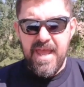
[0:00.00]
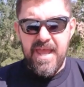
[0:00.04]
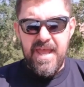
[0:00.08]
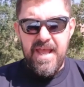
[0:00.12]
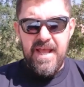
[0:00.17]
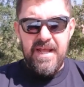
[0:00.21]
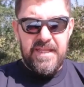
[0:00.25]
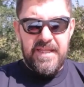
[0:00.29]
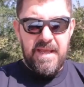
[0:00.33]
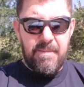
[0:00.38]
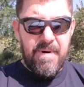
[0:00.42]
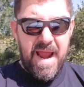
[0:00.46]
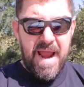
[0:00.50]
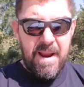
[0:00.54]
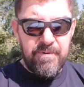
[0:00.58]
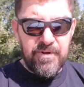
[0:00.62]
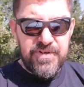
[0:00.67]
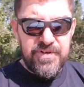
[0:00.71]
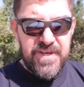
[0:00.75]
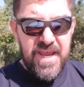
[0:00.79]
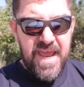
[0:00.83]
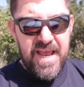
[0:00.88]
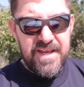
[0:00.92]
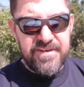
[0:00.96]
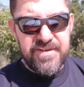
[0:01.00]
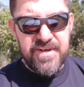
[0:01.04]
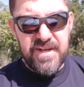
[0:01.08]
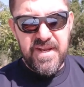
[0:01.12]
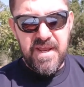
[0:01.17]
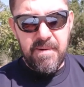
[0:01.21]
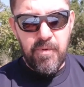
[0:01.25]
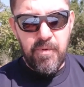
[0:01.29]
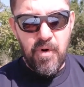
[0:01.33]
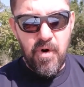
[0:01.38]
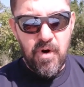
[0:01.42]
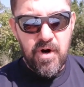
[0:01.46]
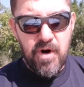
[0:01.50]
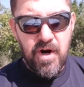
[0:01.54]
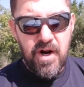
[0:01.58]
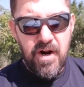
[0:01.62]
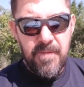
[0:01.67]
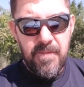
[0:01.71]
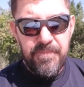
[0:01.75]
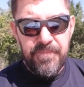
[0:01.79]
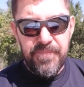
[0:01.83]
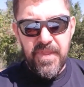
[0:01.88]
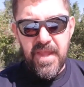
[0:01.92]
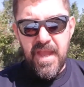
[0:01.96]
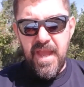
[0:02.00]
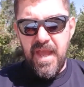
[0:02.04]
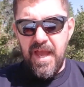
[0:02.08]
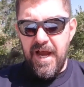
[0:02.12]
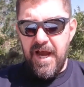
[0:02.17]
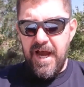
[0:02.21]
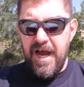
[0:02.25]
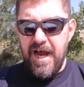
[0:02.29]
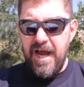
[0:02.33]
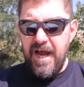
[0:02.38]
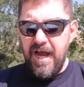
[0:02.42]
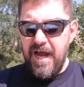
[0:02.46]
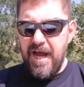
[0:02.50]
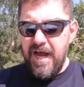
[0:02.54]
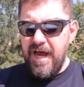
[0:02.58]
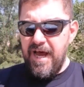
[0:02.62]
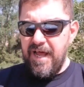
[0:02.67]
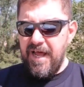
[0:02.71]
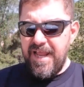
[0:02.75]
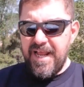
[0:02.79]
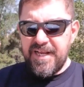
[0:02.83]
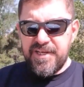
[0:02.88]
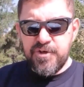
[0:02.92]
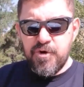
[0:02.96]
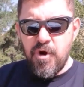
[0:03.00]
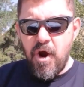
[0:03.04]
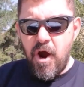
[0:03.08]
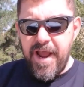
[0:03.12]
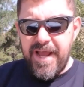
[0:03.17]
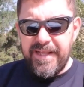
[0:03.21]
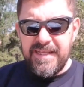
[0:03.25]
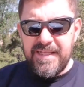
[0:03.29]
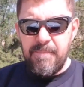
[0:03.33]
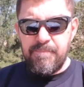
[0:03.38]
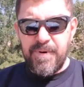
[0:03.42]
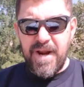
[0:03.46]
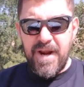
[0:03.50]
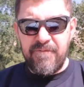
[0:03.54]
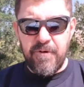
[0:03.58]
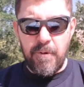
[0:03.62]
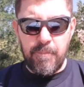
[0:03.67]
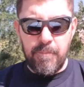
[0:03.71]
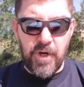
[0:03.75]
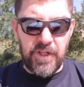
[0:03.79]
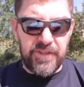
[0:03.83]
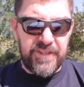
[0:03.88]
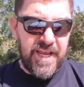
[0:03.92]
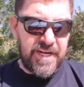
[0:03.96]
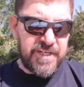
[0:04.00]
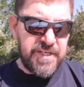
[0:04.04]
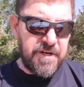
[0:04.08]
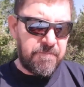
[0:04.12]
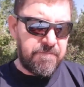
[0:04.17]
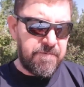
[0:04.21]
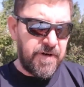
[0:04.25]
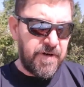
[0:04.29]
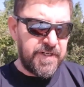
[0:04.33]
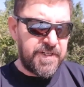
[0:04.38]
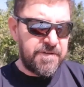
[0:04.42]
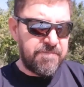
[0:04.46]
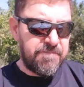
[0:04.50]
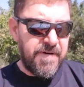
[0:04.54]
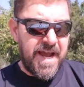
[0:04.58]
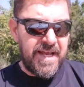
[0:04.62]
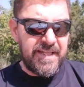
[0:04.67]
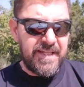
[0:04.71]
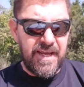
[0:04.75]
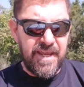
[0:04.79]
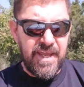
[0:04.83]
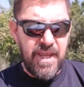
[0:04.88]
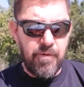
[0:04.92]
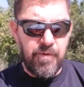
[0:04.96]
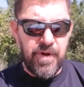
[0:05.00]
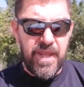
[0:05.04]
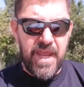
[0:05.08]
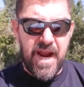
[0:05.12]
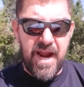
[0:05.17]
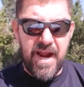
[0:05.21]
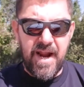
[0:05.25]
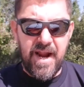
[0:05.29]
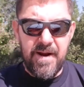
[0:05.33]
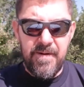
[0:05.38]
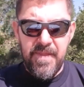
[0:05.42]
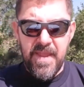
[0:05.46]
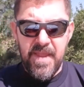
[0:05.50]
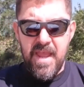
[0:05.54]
The Bible says in the book, uh, uh, let's go ahead and pray for protection first. Father, here we are.